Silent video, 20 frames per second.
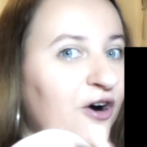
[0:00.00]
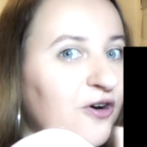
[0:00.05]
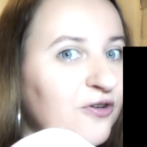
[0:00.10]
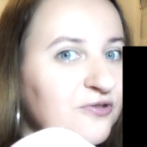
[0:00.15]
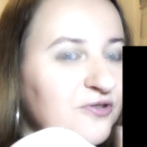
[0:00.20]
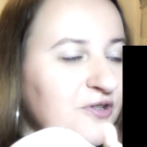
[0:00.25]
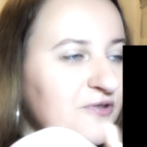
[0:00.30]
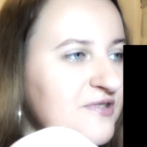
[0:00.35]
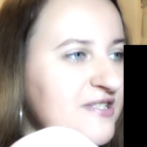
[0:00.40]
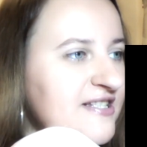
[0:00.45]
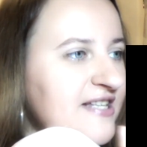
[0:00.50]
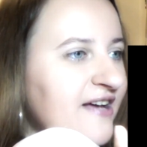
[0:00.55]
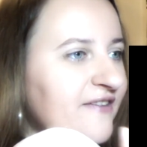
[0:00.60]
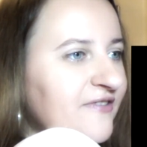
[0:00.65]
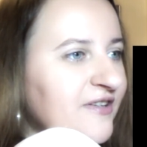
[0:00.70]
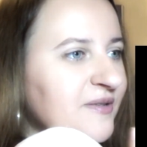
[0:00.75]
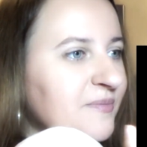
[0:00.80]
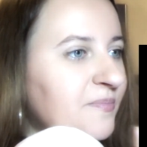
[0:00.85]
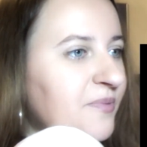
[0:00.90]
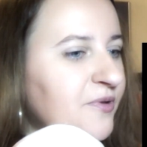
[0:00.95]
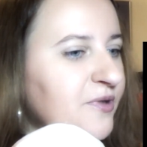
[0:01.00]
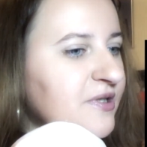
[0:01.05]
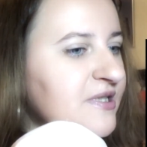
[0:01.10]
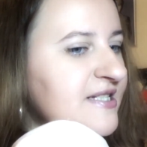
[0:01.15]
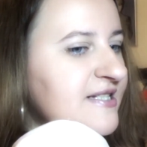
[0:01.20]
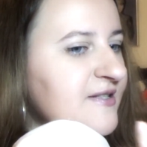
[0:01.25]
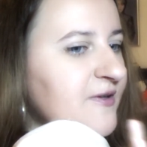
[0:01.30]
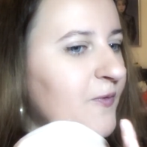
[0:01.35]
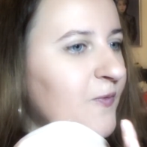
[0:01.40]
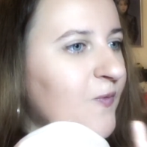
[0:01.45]
all those 7
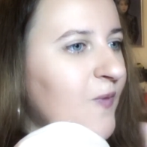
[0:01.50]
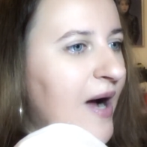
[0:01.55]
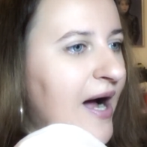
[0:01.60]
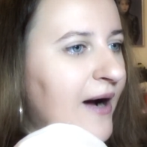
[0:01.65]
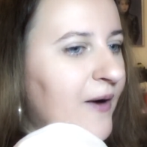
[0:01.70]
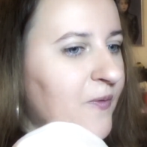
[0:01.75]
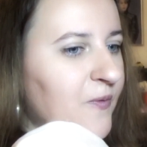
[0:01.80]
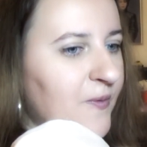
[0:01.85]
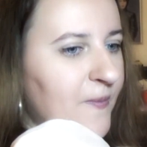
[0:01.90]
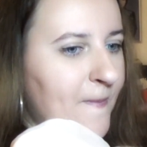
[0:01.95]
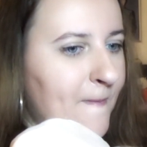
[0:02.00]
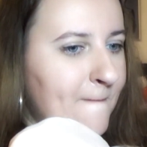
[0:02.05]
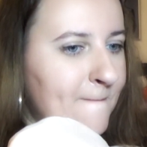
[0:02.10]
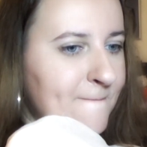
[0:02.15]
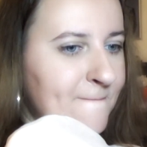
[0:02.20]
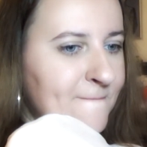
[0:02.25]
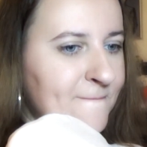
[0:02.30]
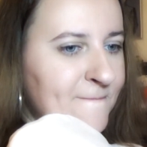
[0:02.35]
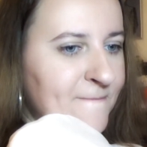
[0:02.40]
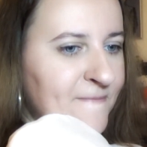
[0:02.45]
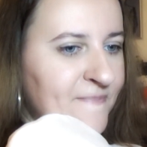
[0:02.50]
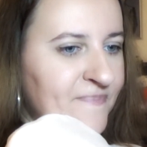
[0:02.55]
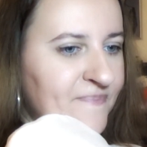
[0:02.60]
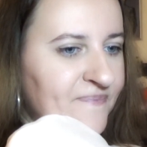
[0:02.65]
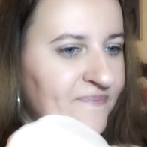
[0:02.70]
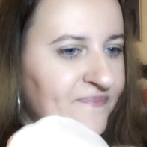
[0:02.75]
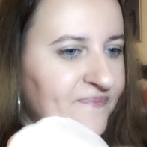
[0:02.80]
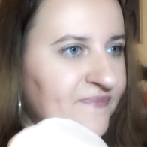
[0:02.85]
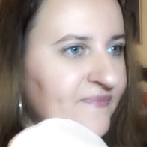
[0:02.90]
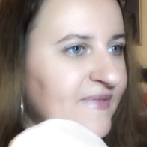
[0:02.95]
books, wow.
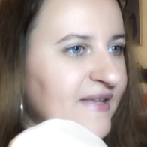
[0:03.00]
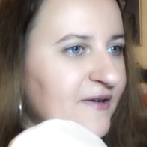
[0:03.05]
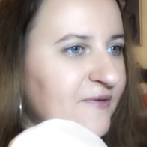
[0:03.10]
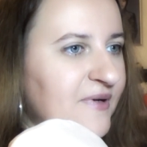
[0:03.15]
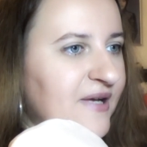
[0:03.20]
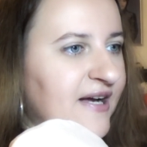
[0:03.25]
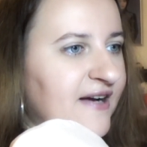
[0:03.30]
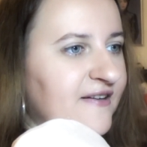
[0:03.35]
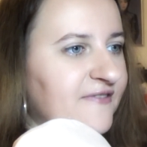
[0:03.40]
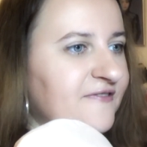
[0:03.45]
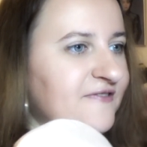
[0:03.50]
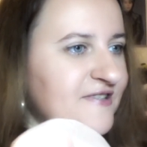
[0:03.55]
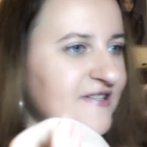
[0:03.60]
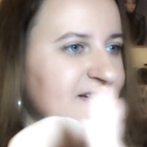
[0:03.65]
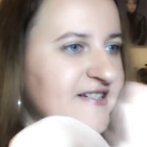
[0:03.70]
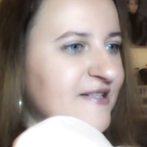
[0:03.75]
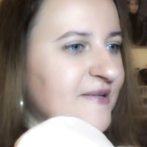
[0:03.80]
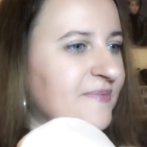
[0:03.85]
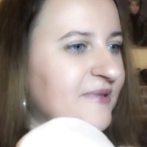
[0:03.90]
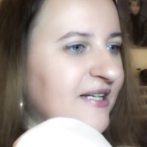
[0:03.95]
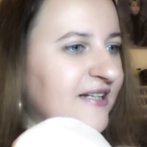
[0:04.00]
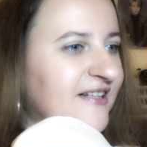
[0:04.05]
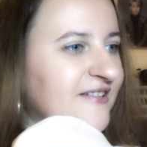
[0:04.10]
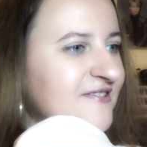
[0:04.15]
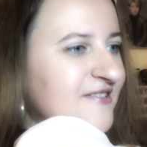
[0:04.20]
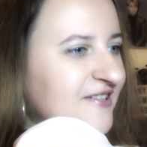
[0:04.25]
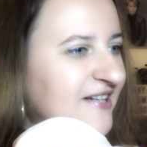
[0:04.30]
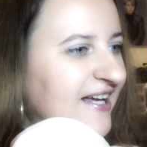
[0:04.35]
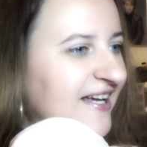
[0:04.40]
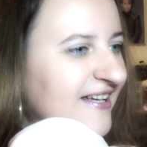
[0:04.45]
We have
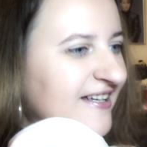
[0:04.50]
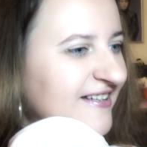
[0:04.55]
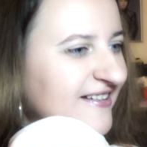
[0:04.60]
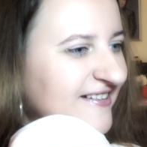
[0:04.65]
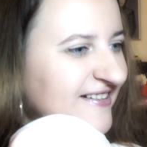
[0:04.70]
subtitles, okay.